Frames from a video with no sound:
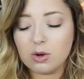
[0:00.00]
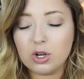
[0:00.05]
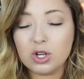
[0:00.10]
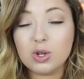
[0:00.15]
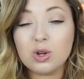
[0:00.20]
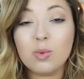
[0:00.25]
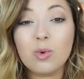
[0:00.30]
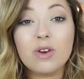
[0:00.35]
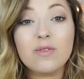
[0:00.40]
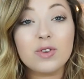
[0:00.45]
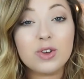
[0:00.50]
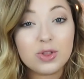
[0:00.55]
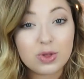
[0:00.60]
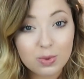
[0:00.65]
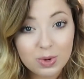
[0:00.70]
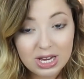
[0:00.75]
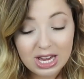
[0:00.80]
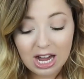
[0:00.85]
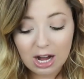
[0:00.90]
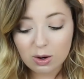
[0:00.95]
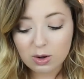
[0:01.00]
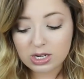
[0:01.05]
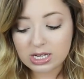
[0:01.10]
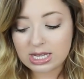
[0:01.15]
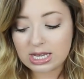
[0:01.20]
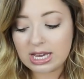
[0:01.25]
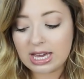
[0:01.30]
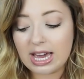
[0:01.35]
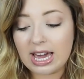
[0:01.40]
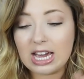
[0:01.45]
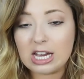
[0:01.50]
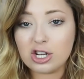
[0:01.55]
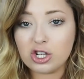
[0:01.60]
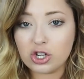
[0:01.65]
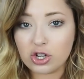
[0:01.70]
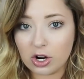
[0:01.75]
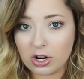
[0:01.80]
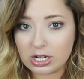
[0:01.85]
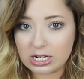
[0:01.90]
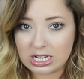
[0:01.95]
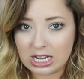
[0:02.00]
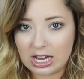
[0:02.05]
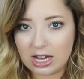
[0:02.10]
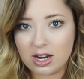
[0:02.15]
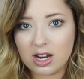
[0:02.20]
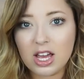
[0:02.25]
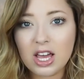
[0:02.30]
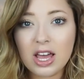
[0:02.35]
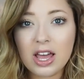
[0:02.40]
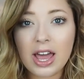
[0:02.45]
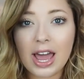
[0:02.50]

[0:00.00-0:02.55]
it or you can wear it for three hours and get a dark tan.